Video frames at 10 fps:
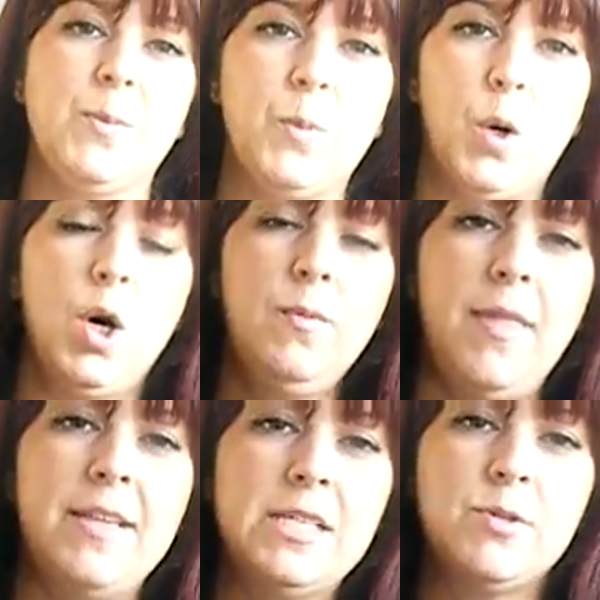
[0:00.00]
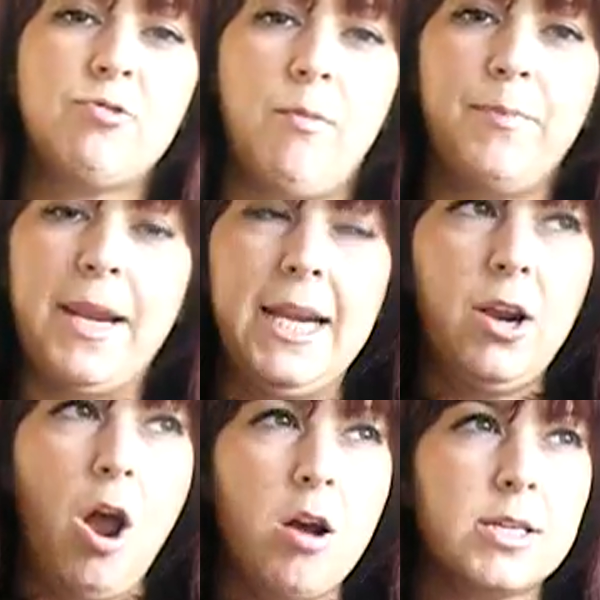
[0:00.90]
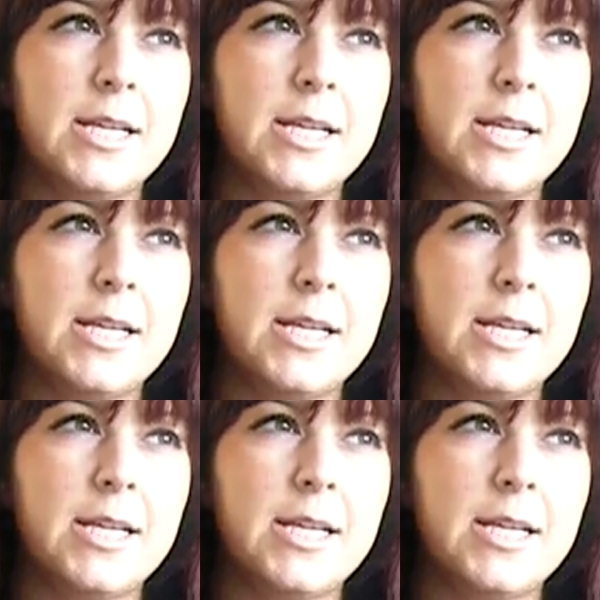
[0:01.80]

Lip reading: and warm. And this was from Peacocks,